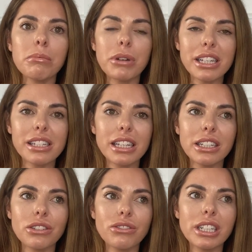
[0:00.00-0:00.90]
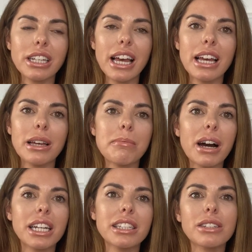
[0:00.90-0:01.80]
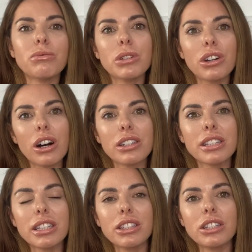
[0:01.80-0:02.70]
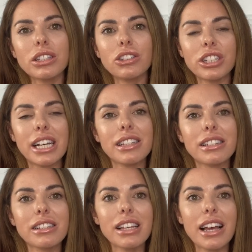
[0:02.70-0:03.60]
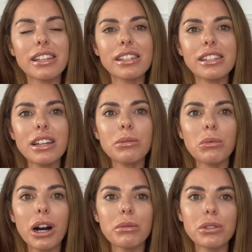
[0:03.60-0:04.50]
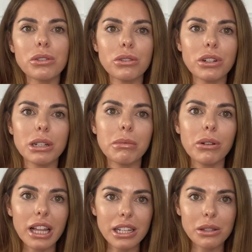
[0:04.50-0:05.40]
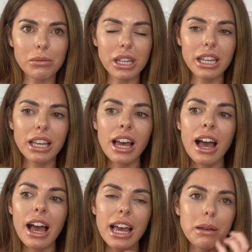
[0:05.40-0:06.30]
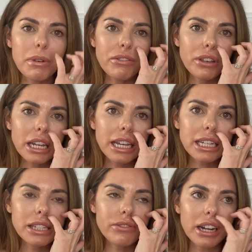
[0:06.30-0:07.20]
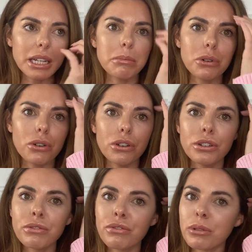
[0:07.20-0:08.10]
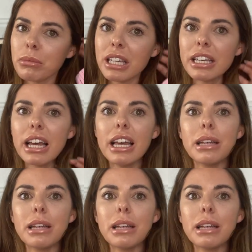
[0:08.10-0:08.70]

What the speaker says: breast surgery, and it's in regards to the genetic testing, what I was talking about last week. I feel like it's very important for me